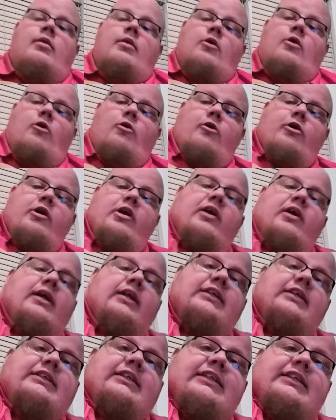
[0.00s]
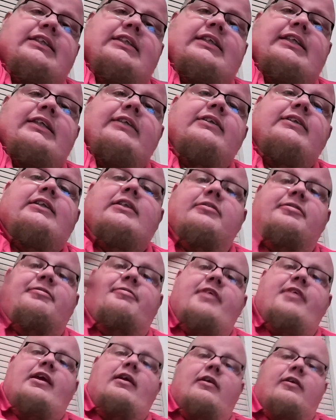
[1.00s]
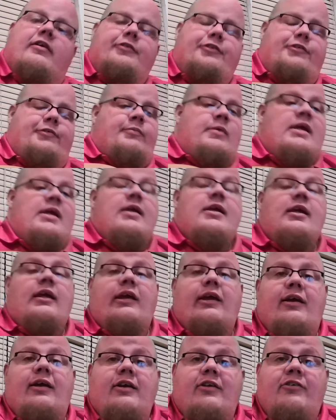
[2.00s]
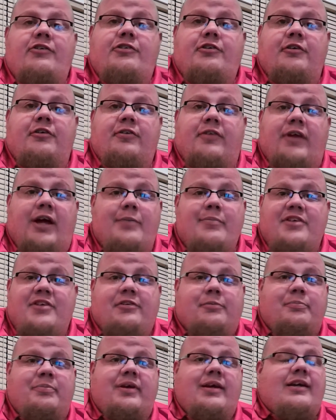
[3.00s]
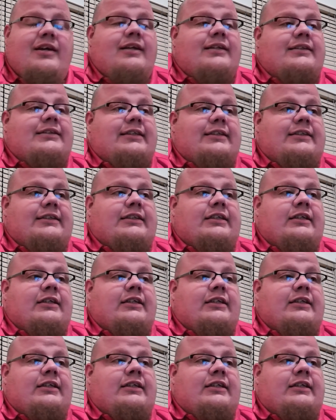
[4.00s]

or you can just use your fingers. You can use your thumb as a pick and just,